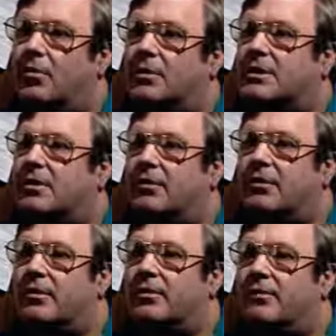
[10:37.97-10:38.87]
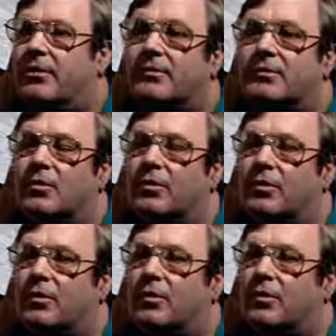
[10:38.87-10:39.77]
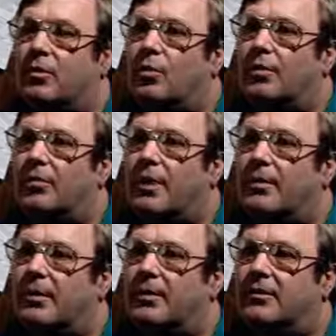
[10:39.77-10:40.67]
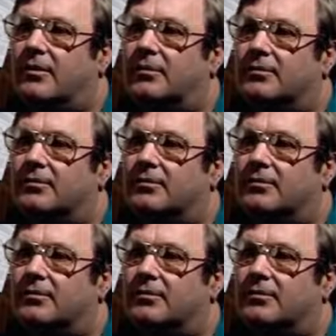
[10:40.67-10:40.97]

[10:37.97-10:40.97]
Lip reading: which killed a fifth to a third of the world's population.